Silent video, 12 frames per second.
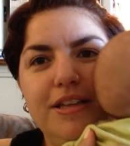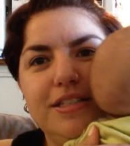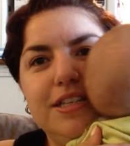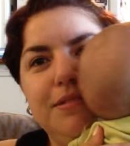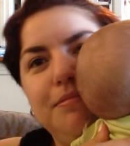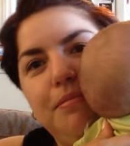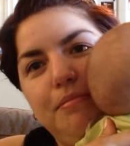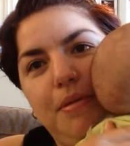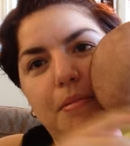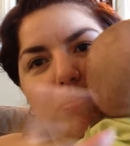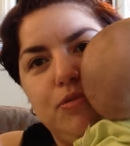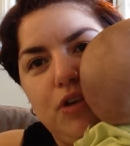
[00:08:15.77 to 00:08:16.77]
See, my
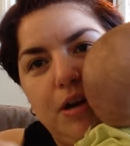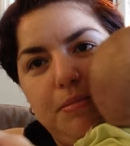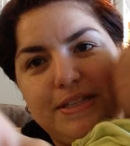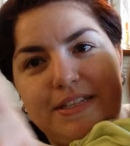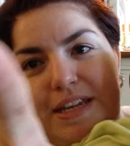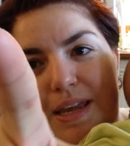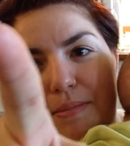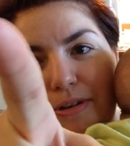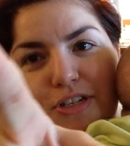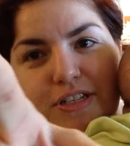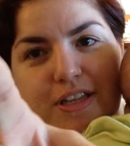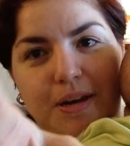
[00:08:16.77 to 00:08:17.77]
mom's trying to be sneaky, but
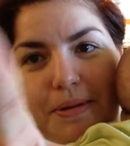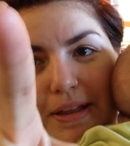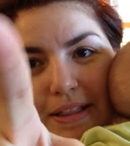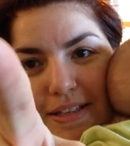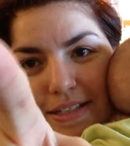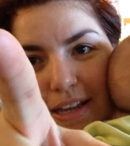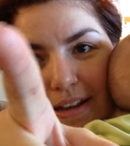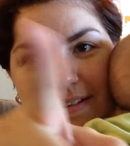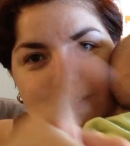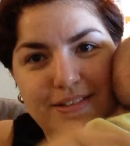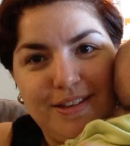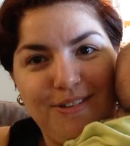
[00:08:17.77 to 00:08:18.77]
she's going to be in the scene.
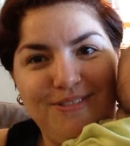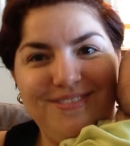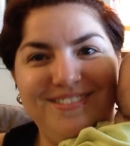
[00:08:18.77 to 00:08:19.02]
So,